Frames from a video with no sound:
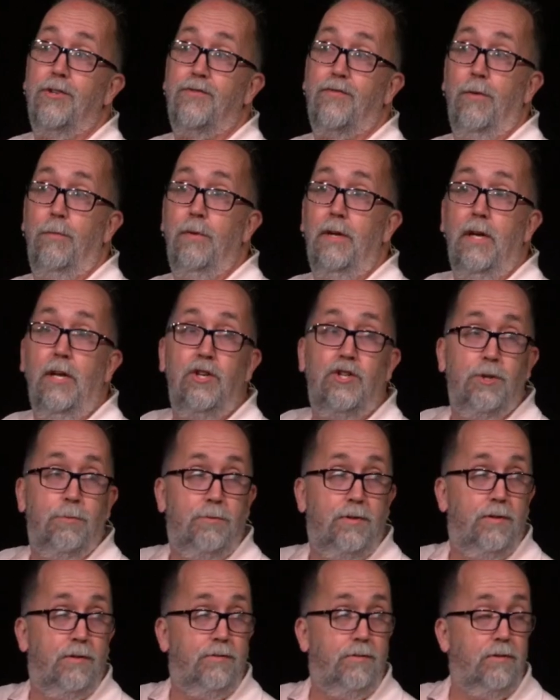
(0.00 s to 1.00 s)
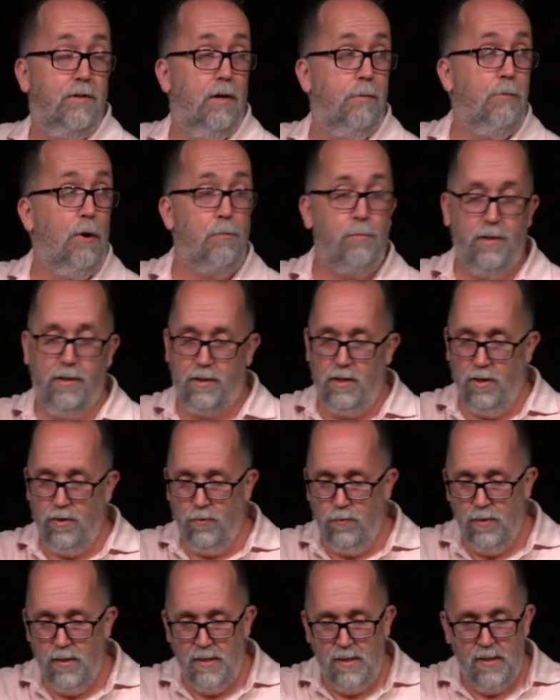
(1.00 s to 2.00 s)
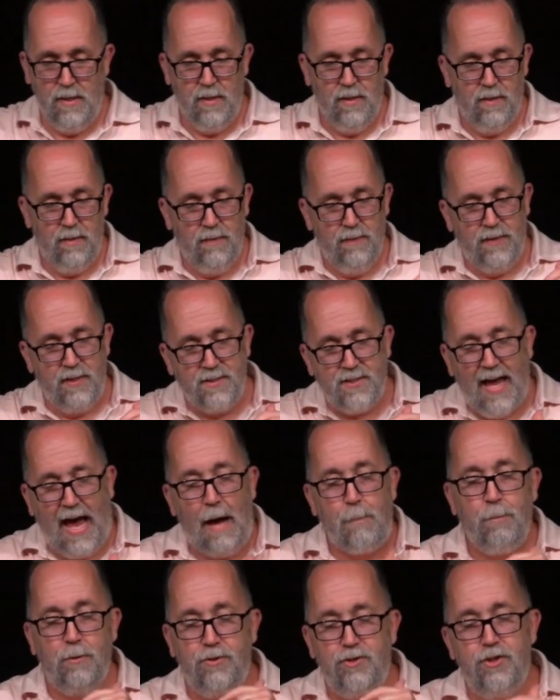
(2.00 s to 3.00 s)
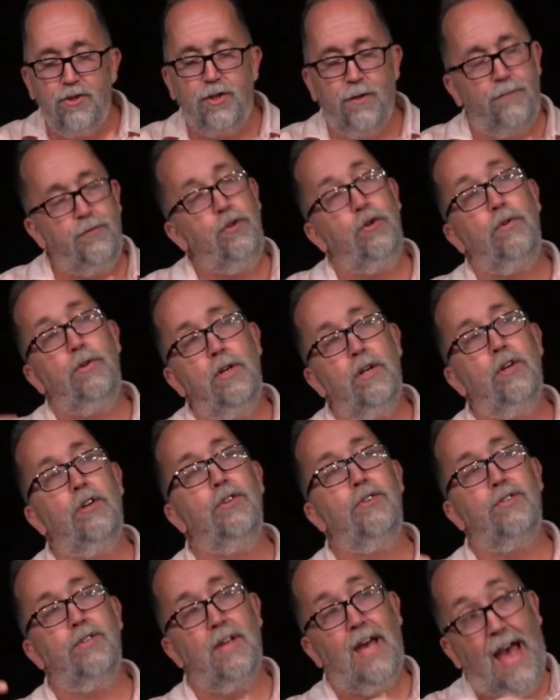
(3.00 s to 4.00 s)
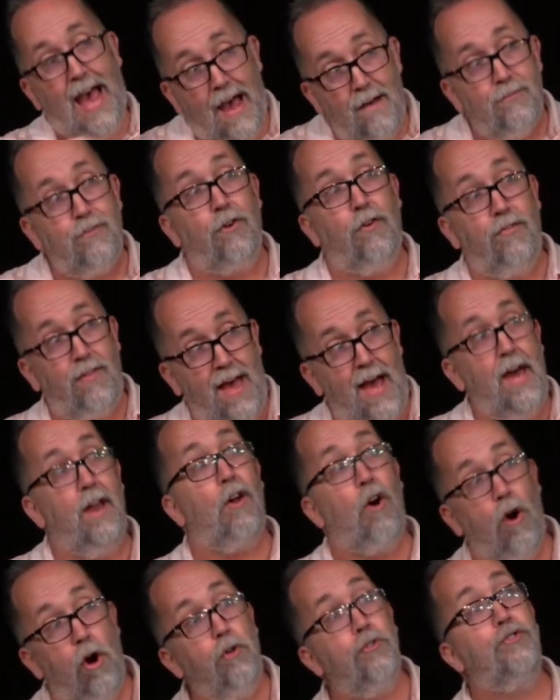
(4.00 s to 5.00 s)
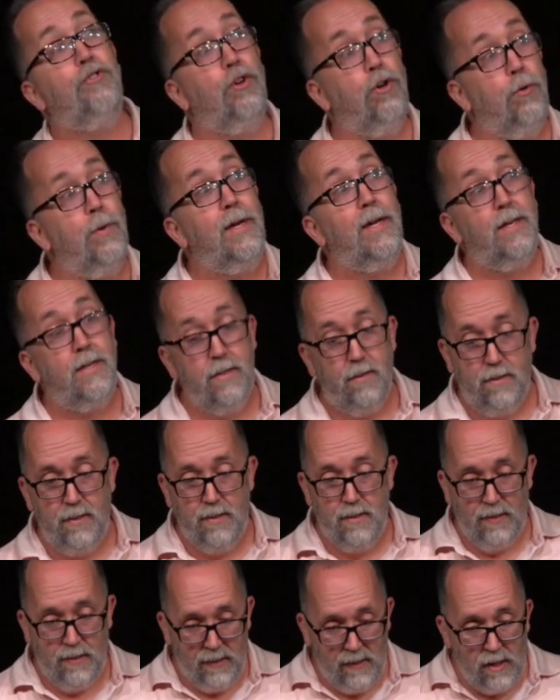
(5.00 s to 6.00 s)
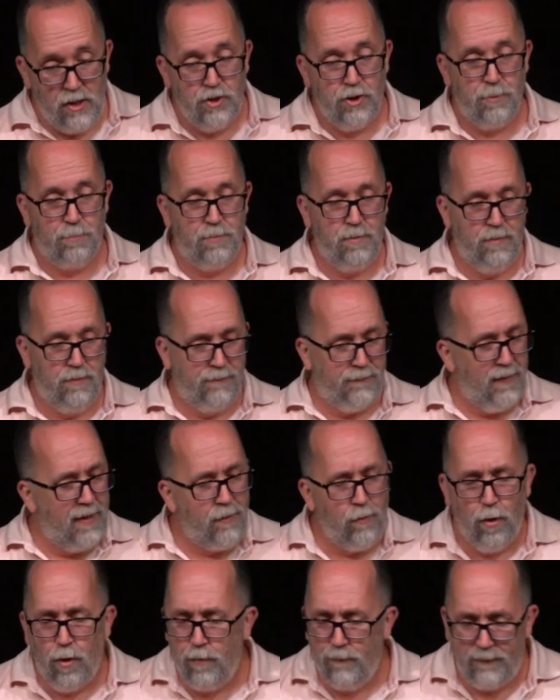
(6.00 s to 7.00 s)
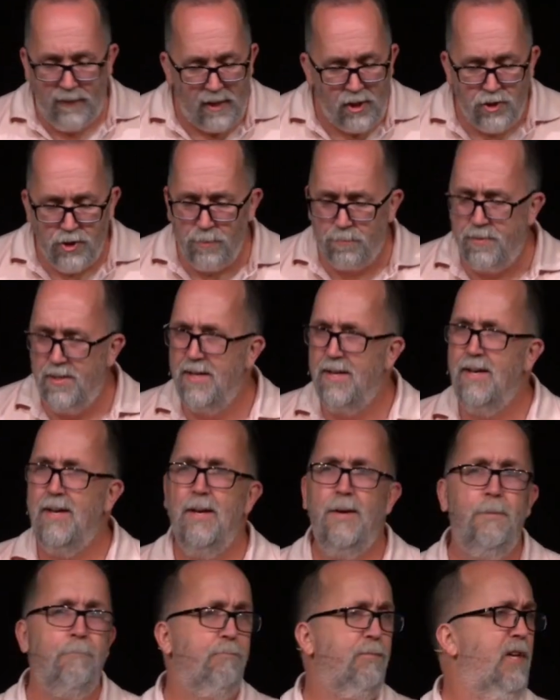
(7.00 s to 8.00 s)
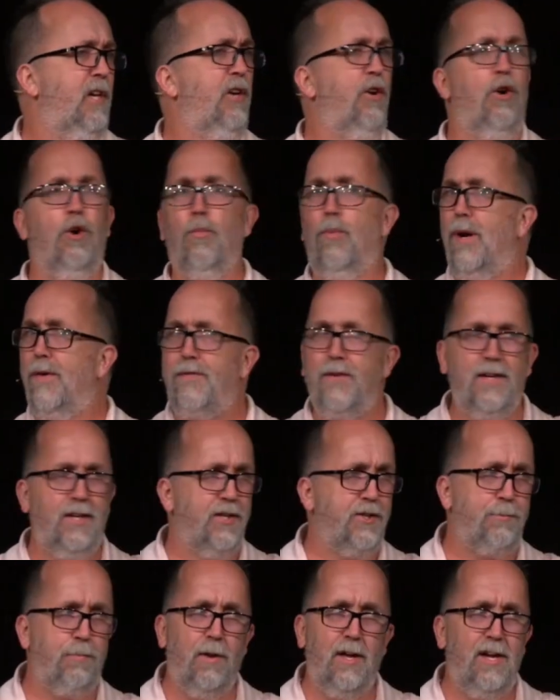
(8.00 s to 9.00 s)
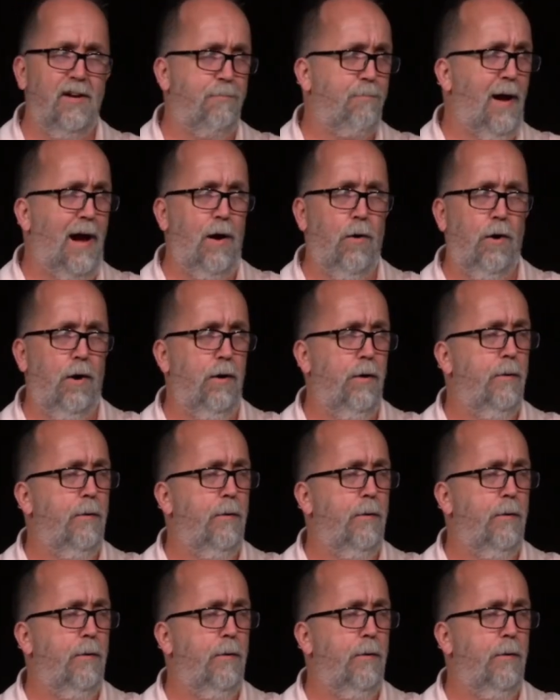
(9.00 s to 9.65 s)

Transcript: from Egypt a moment ago. This happens just a few years after that, also in Egypt. The Pharaoh of Egypt, in a horrific display of power,